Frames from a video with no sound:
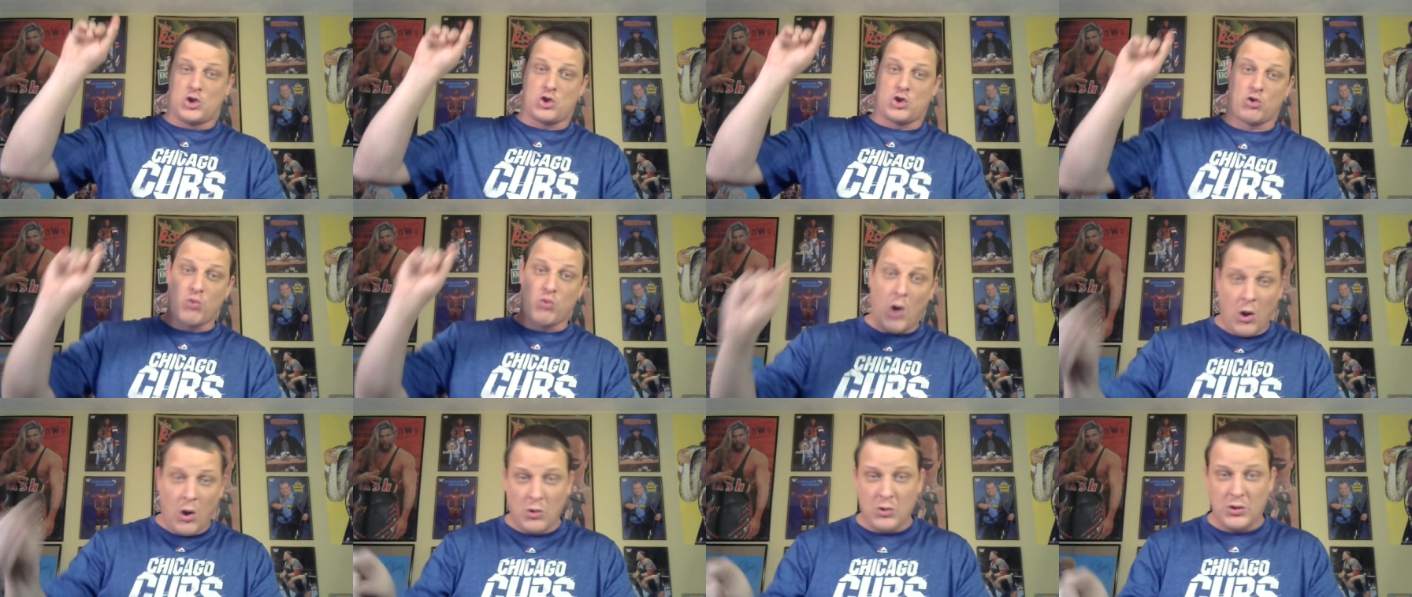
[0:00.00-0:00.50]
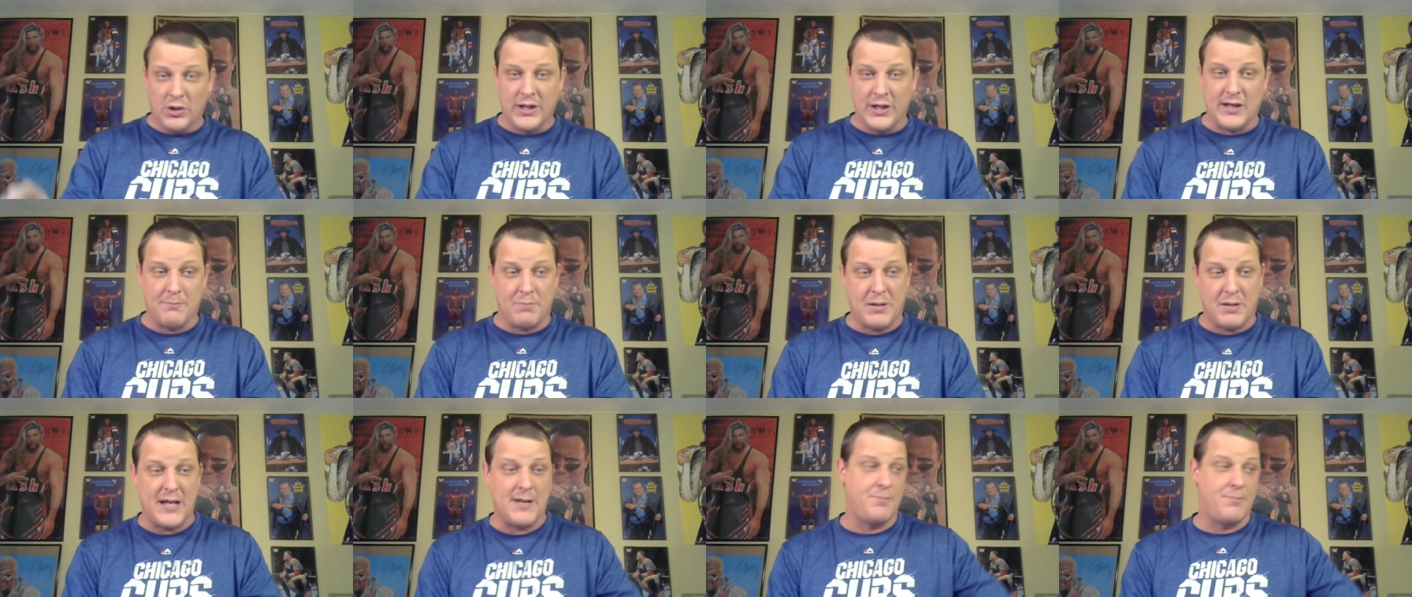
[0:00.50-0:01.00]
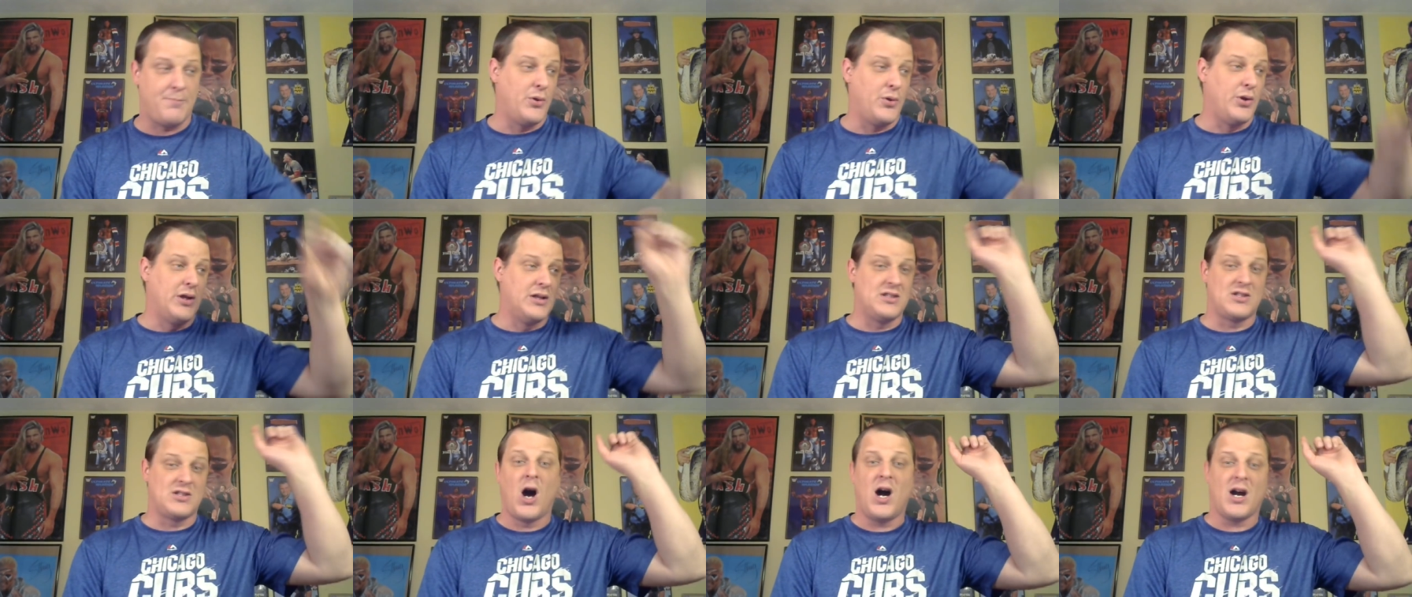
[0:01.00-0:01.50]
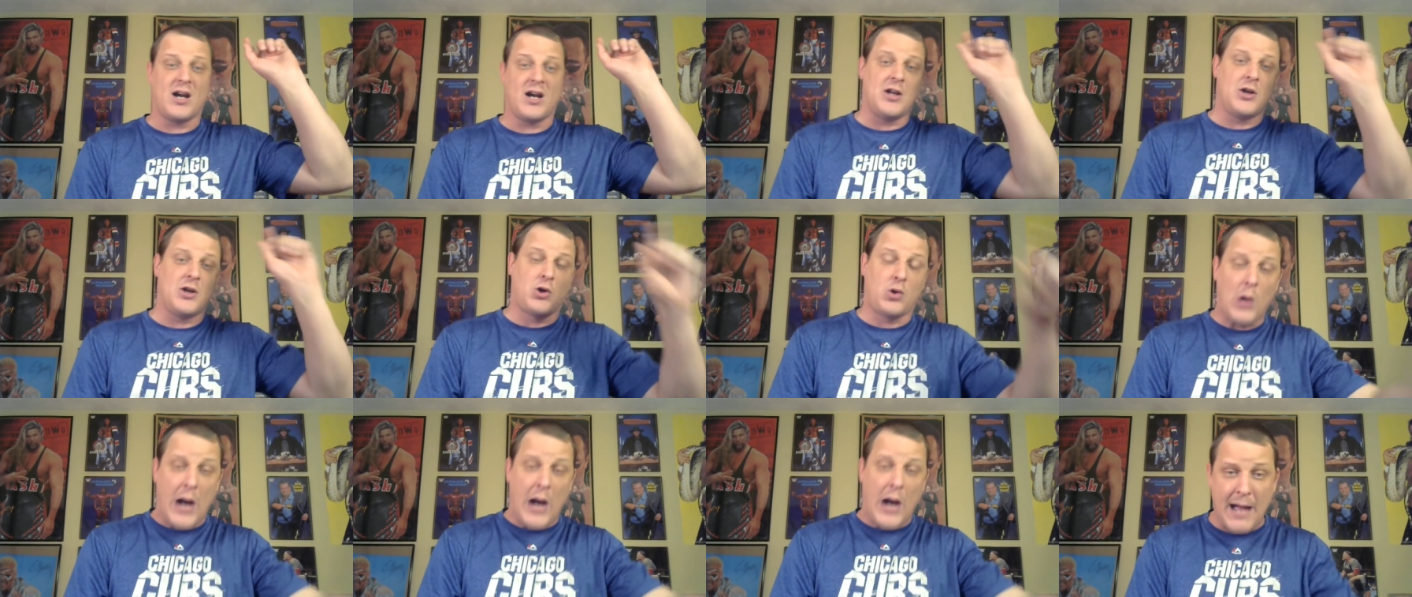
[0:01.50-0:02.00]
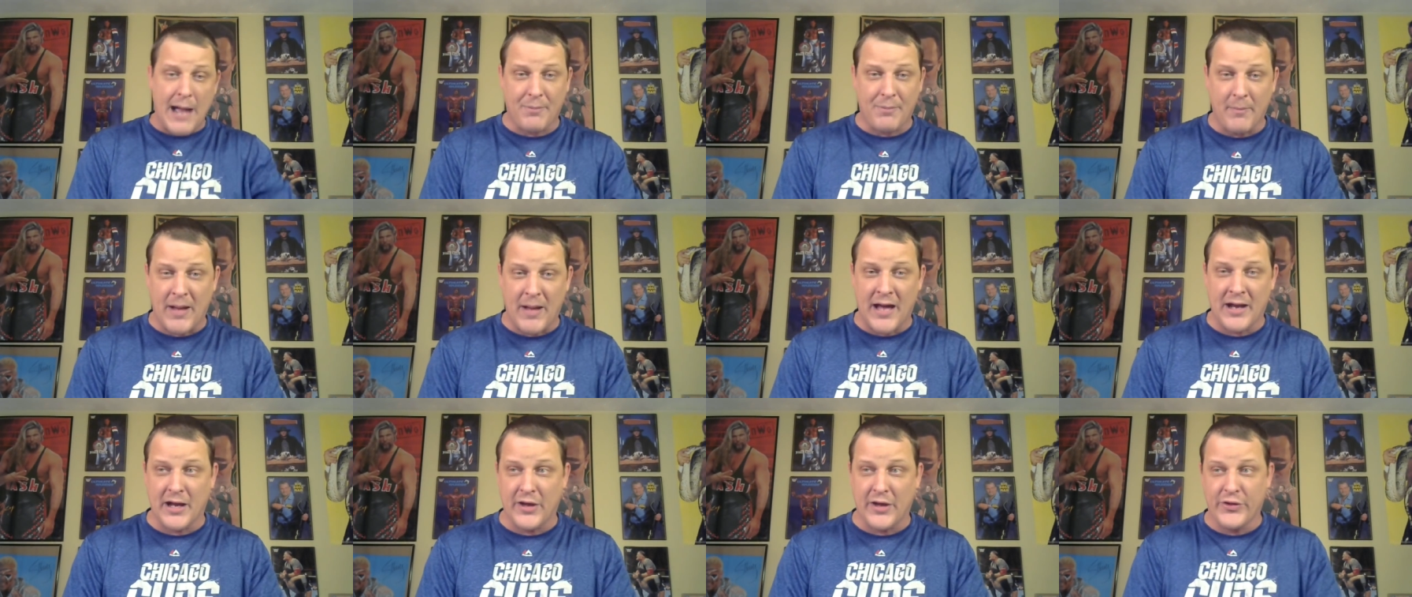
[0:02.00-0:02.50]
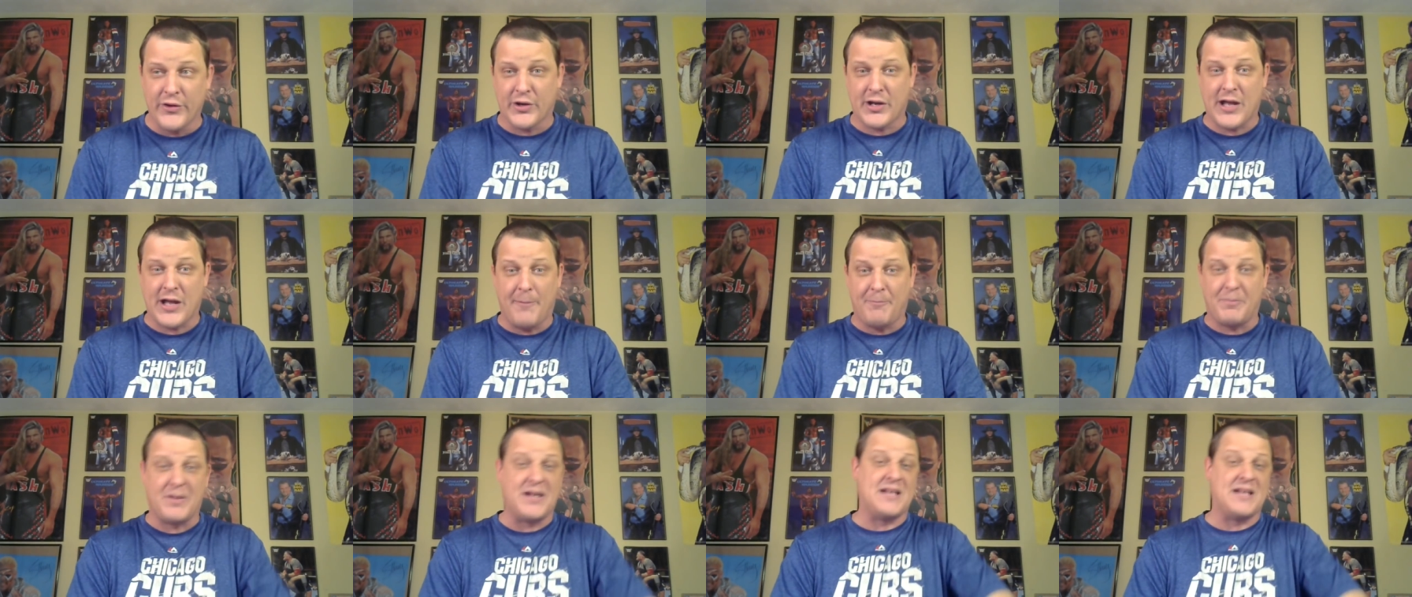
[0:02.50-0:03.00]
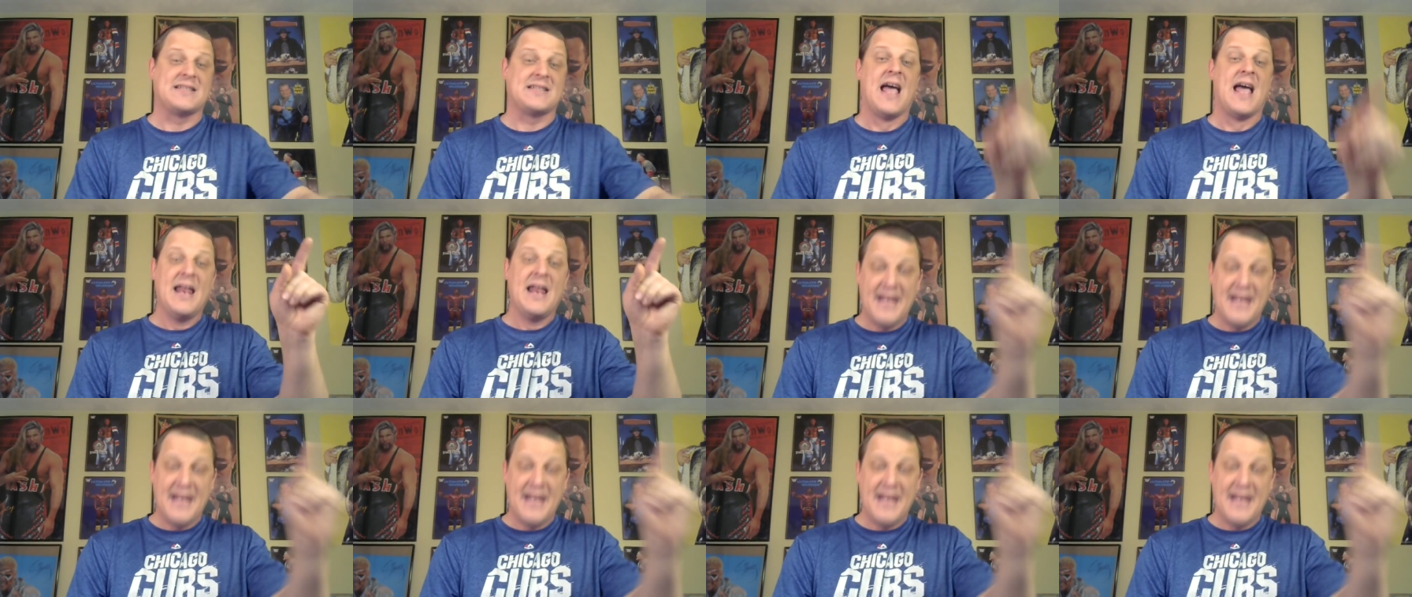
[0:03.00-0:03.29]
trolling people and talking crap about other companies.